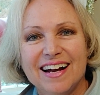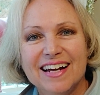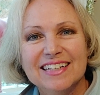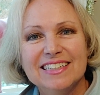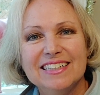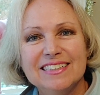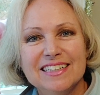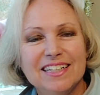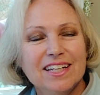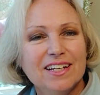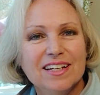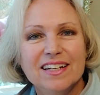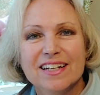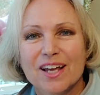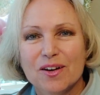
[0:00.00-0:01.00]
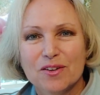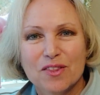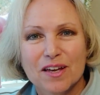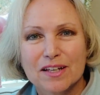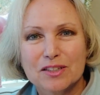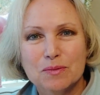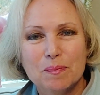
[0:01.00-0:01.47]
She said, You didn't know
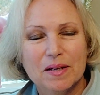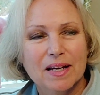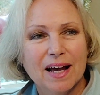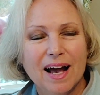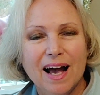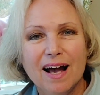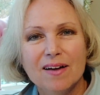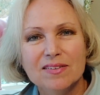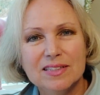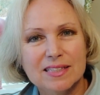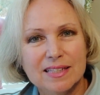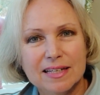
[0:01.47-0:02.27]
this, but I was